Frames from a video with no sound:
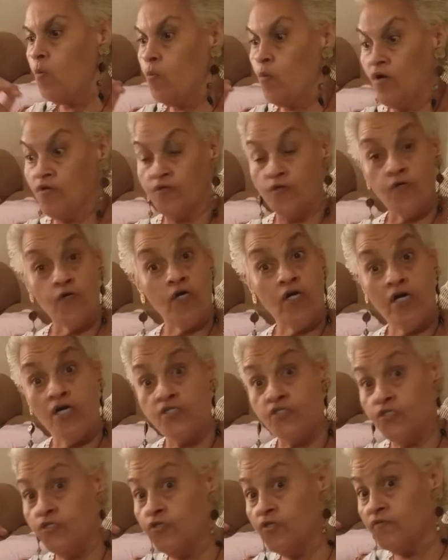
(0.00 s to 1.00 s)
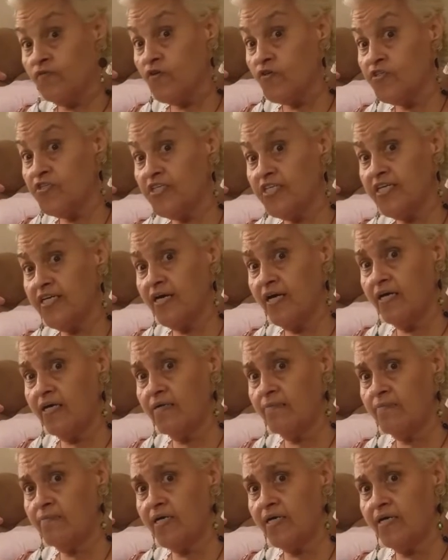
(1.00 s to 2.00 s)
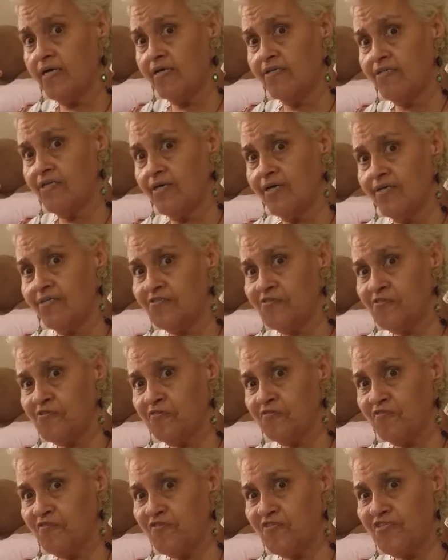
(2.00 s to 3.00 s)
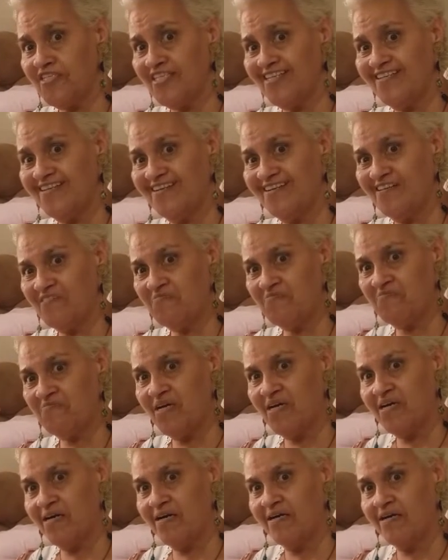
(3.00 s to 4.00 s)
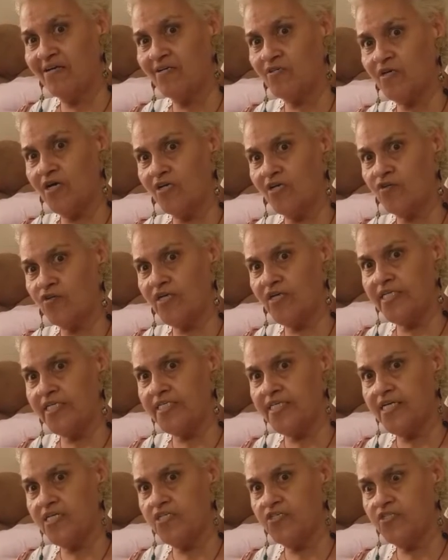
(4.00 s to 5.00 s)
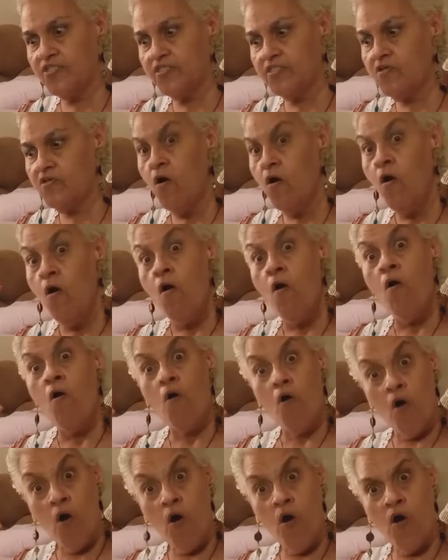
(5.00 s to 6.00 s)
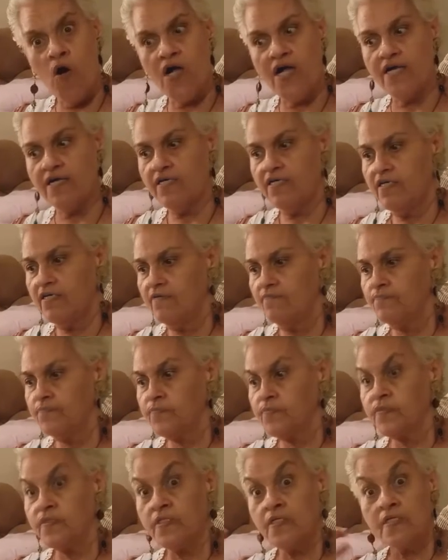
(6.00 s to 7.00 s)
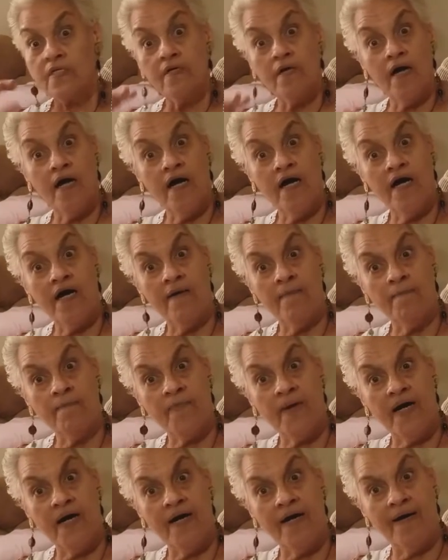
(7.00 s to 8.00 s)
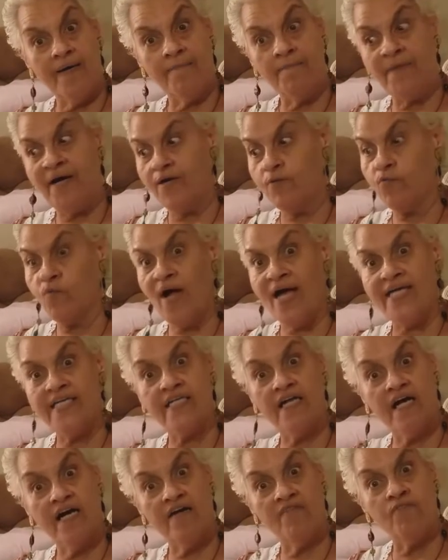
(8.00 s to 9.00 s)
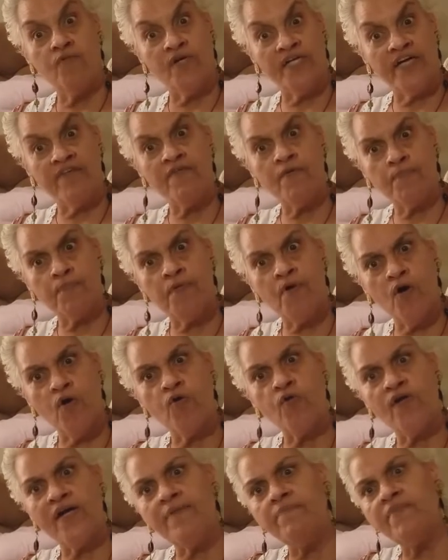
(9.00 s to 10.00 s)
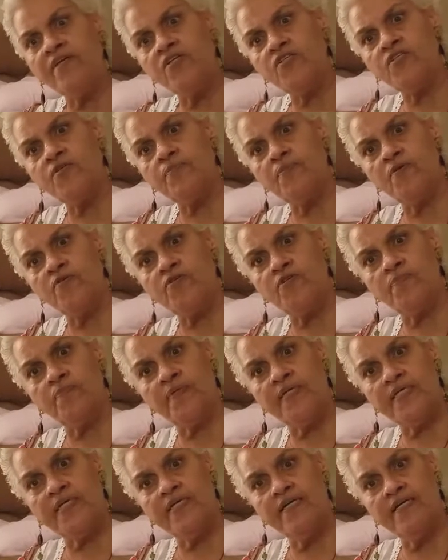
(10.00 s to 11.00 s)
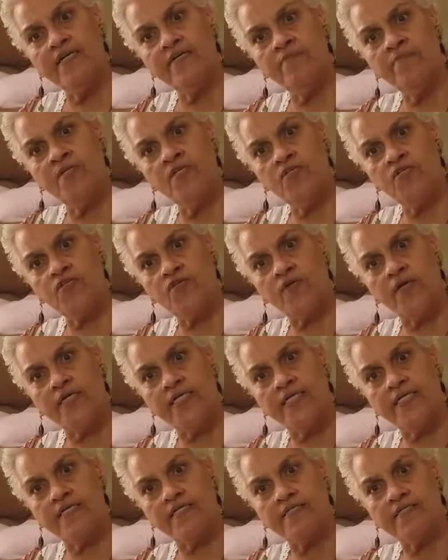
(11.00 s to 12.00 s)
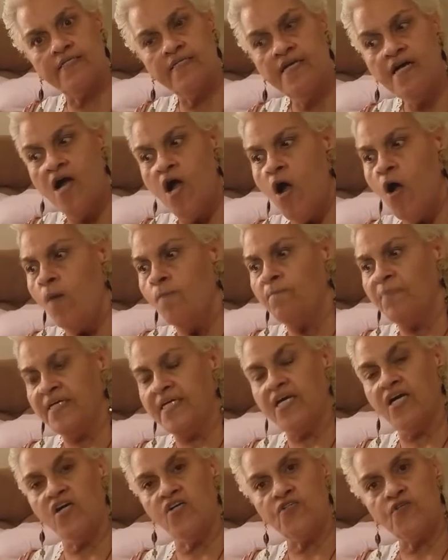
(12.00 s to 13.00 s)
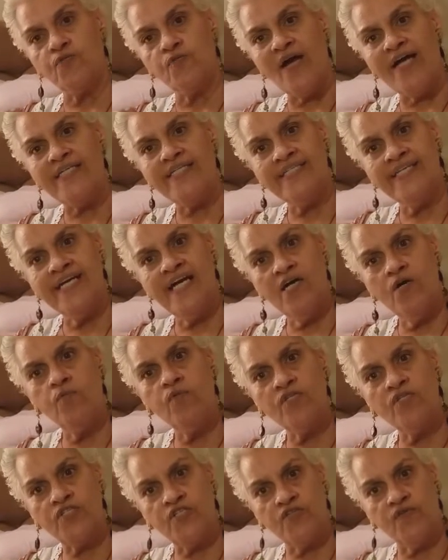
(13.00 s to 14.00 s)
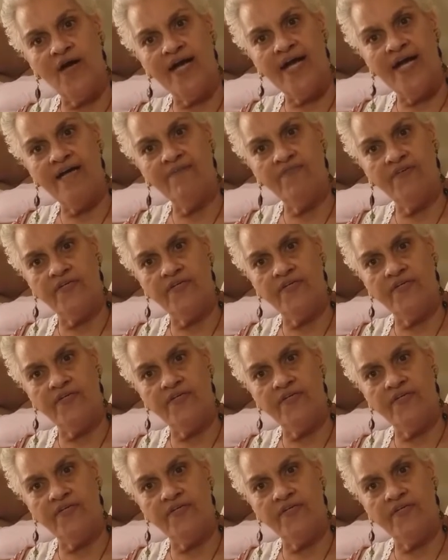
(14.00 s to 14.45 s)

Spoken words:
Whether a university accreditation, or by right of whatever program they're supposed to be administrating. Because right now what you have